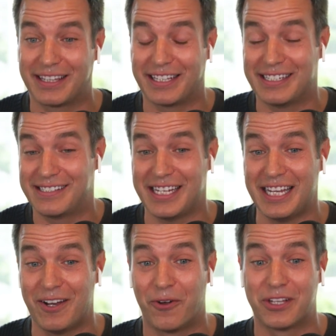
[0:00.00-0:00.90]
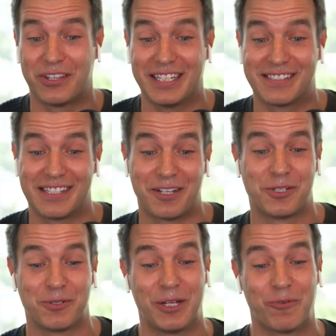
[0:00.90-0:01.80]
they see all the things that they were
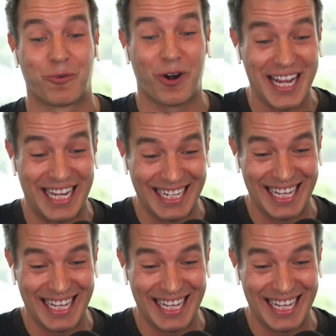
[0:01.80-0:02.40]
doing right